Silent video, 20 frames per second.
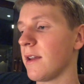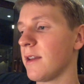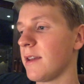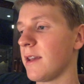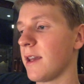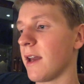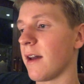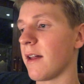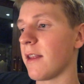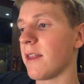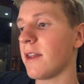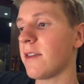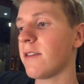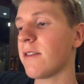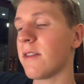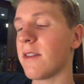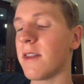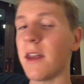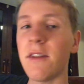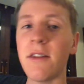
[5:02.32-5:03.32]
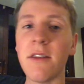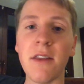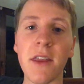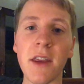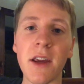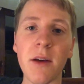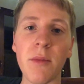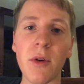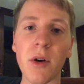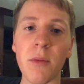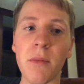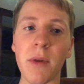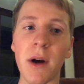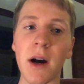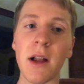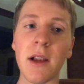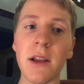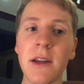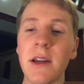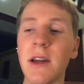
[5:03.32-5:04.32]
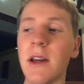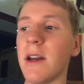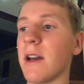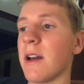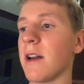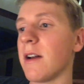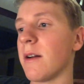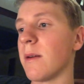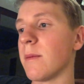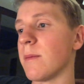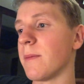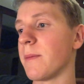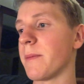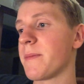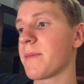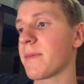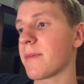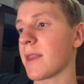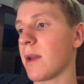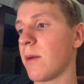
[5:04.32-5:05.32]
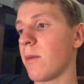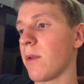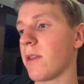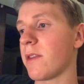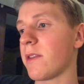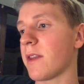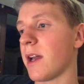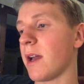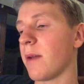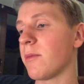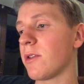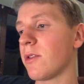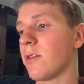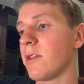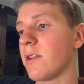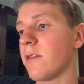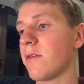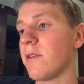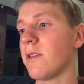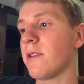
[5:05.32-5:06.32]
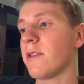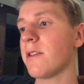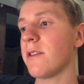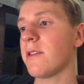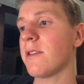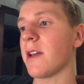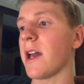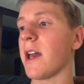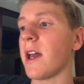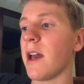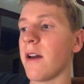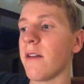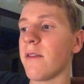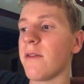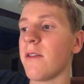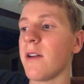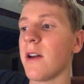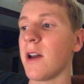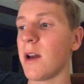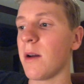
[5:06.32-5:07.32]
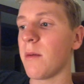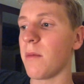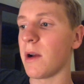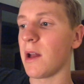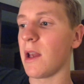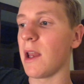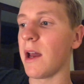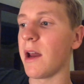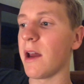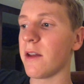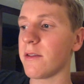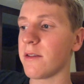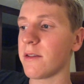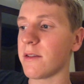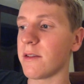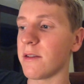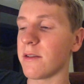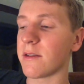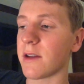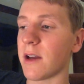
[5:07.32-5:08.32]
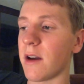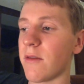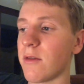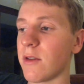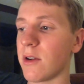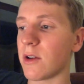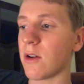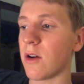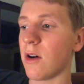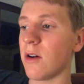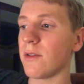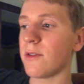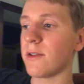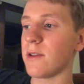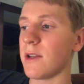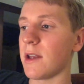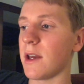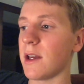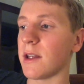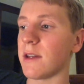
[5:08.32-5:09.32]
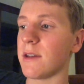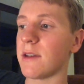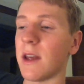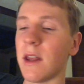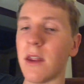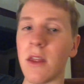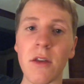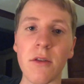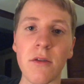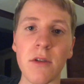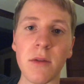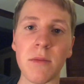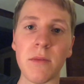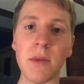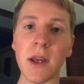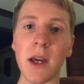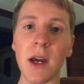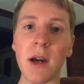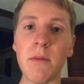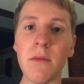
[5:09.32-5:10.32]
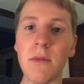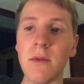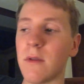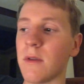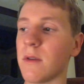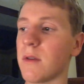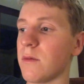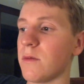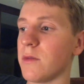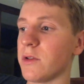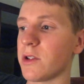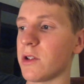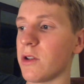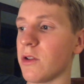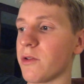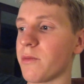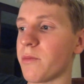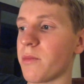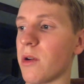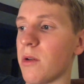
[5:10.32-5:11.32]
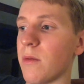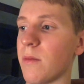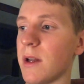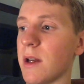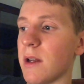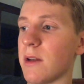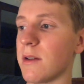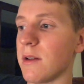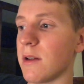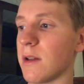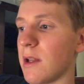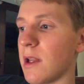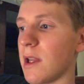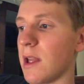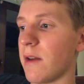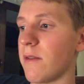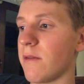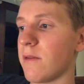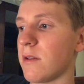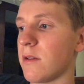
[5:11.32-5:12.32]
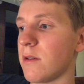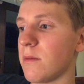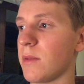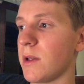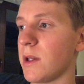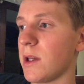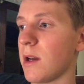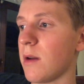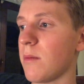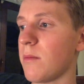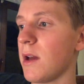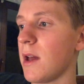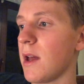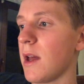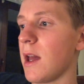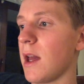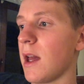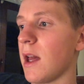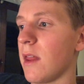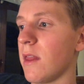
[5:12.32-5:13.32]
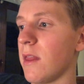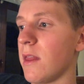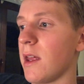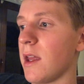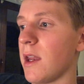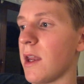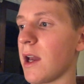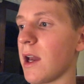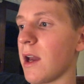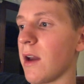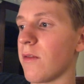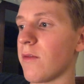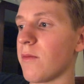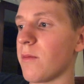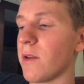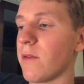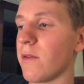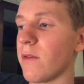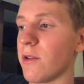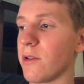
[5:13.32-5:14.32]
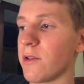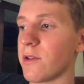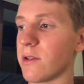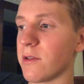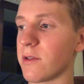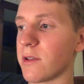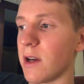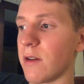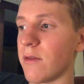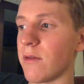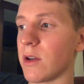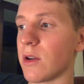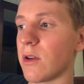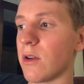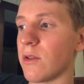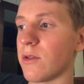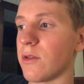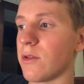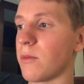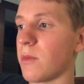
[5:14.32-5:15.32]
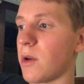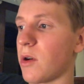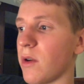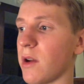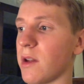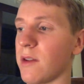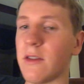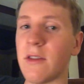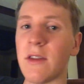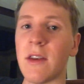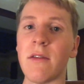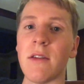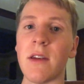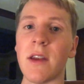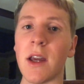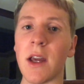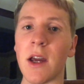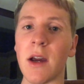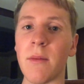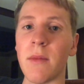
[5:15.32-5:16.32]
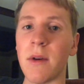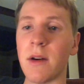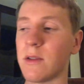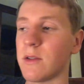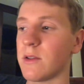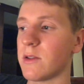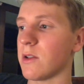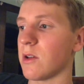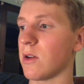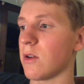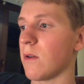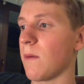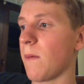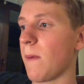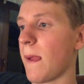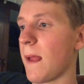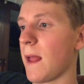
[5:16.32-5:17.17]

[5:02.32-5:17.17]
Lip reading: yeah, that's the thing about Bali, with time zone differences. I have my last discovery call today at 10:30 p.m., which goes probably until 11 p.m., and then I have my first discovery call tomorrow at 7 a.m. So